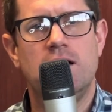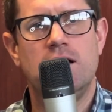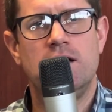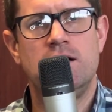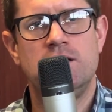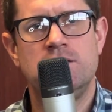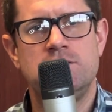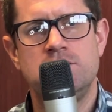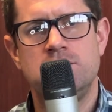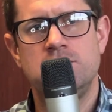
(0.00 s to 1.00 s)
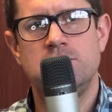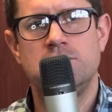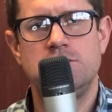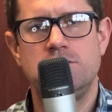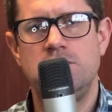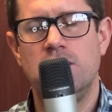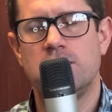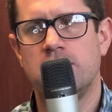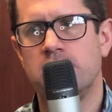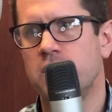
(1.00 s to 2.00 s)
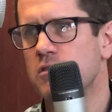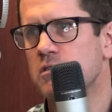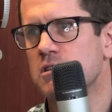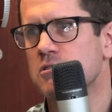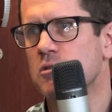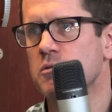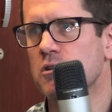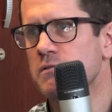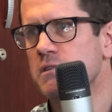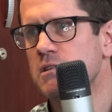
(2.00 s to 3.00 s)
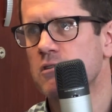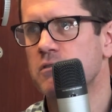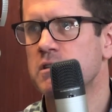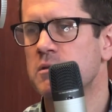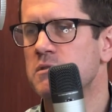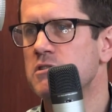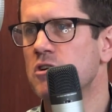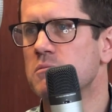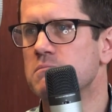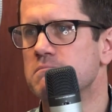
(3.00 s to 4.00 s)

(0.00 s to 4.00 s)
And at the end of the year, they stopped laughing and they offered him the job.